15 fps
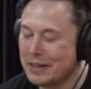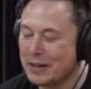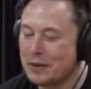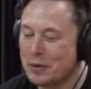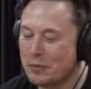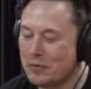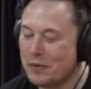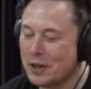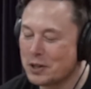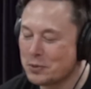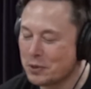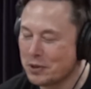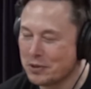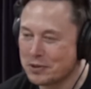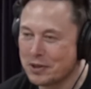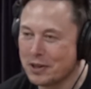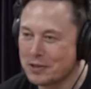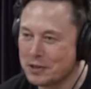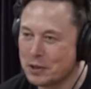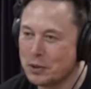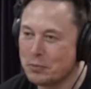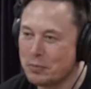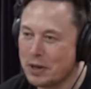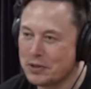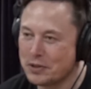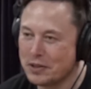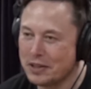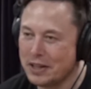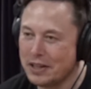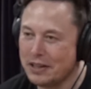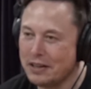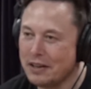flush with your skull. So you basically